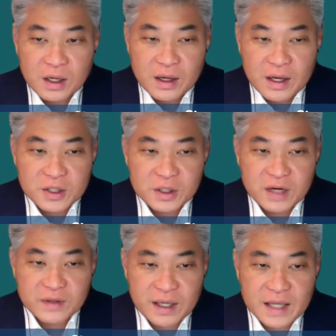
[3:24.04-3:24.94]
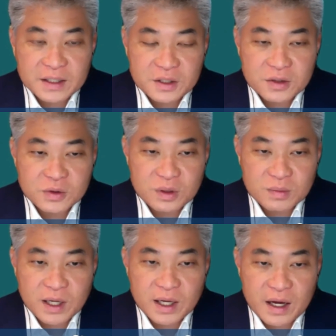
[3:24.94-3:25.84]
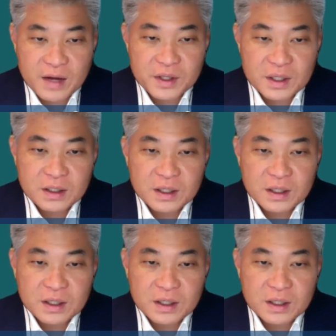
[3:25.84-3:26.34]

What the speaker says: and should have the latitude to apply other,